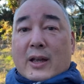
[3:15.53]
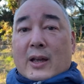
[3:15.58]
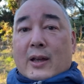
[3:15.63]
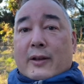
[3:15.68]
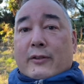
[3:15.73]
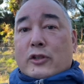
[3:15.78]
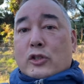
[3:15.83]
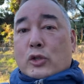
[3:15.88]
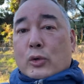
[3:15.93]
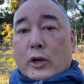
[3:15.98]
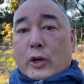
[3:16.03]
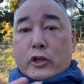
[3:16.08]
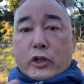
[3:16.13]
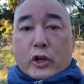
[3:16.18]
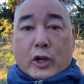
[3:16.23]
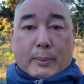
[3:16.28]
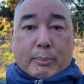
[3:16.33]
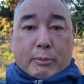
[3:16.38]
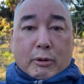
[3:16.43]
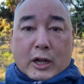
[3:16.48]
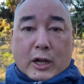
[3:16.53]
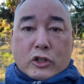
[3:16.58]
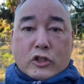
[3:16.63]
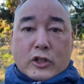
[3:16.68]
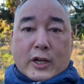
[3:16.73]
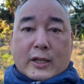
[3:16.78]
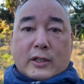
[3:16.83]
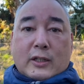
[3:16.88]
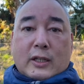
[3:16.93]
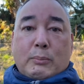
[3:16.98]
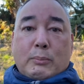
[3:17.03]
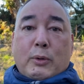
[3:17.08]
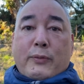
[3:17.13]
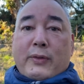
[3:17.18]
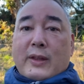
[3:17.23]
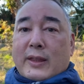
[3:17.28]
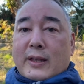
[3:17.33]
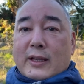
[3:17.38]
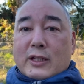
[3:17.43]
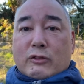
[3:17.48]
structure your project and
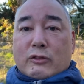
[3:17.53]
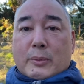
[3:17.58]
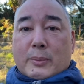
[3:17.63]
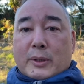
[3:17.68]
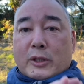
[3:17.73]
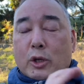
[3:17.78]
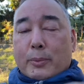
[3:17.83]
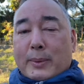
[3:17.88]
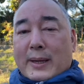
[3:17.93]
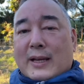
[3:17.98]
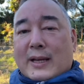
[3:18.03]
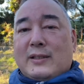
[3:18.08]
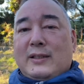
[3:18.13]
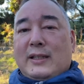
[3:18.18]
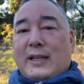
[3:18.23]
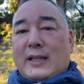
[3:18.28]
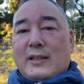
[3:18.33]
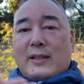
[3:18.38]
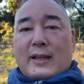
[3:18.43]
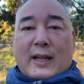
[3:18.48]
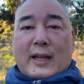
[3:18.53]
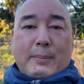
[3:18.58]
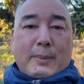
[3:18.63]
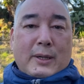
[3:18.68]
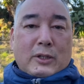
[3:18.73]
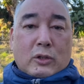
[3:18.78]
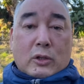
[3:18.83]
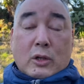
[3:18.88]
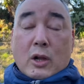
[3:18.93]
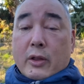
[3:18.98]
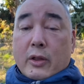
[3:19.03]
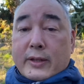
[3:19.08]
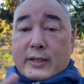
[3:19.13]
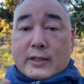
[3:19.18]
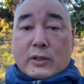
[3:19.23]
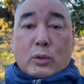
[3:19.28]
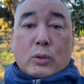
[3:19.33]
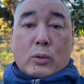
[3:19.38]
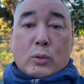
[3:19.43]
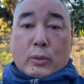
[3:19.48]
moving things from Adobe XD into Elementor and all these
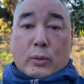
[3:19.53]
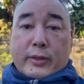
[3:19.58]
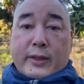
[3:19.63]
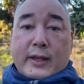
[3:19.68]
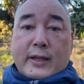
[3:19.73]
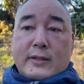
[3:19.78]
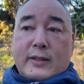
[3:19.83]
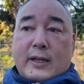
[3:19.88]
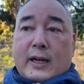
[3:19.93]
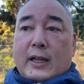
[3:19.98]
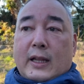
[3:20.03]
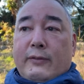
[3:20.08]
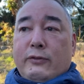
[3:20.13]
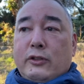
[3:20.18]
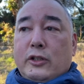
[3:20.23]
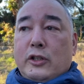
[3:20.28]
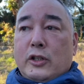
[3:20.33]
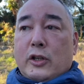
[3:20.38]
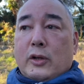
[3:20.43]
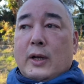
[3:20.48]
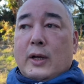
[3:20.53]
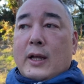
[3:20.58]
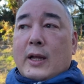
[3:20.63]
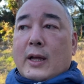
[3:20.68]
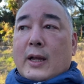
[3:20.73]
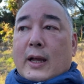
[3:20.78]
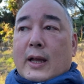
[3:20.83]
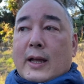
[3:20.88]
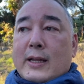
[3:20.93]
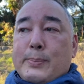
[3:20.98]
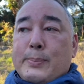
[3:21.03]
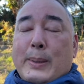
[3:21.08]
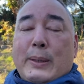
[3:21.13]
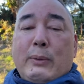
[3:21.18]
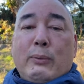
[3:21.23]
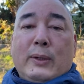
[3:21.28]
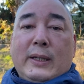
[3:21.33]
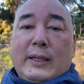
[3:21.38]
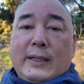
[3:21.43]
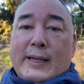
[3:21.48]
cool things that I love to do. It's been
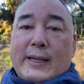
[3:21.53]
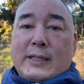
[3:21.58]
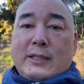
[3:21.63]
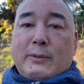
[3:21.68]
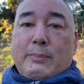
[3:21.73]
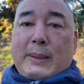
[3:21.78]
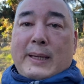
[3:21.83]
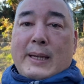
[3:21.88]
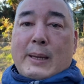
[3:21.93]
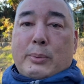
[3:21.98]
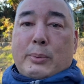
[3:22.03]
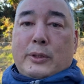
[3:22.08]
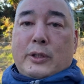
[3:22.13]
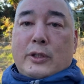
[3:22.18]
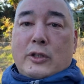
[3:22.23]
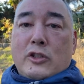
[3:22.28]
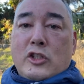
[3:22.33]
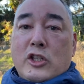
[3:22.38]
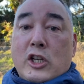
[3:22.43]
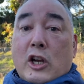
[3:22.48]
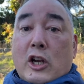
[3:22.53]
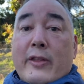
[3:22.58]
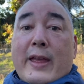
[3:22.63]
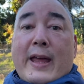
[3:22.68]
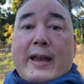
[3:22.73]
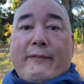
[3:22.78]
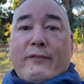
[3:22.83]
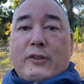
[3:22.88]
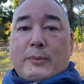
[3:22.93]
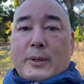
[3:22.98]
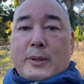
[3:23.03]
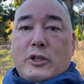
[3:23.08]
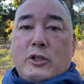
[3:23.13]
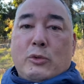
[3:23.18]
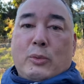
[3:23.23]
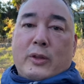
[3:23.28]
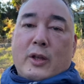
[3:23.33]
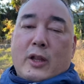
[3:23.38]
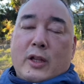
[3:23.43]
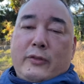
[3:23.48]
really nice being able to share that information
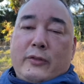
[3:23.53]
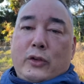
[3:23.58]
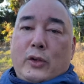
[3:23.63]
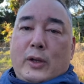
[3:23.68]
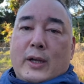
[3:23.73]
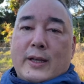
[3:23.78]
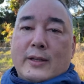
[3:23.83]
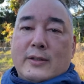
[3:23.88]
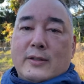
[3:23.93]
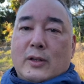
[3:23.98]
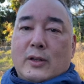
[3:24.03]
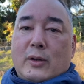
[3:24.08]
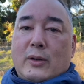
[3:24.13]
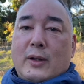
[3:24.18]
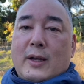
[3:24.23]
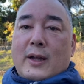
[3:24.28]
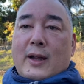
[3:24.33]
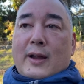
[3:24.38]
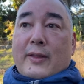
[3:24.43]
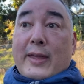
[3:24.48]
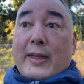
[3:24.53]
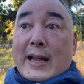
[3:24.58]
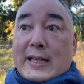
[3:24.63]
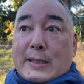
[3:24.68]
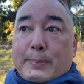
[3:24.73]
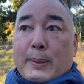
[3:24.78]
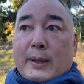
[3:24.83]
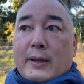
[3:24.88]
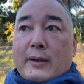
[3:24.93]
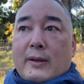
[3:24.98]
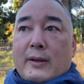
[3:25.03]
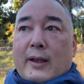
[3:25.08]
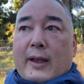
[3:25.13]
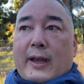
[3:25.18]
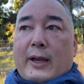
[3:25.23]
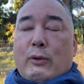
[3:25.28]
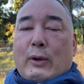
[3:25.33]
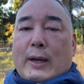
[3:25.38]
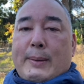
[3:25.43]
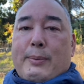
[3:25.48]
with all of you guys. So that's been
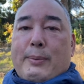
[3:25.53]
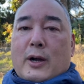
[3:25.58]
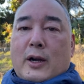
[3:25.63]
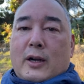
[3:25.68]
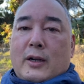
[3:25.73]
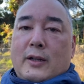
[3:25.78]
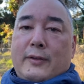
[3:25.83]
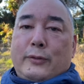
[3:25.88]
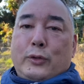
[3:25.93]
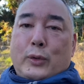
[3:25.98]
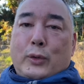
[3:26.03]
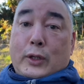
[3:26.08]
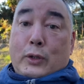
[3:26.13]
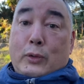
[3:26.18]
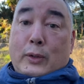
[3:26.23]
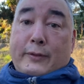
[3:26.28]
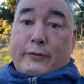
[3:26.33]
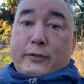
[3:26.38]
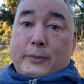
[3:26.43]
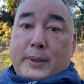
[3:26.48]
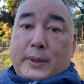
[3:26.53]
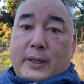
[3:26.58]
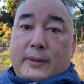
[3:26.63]
a great part of 2020 for me.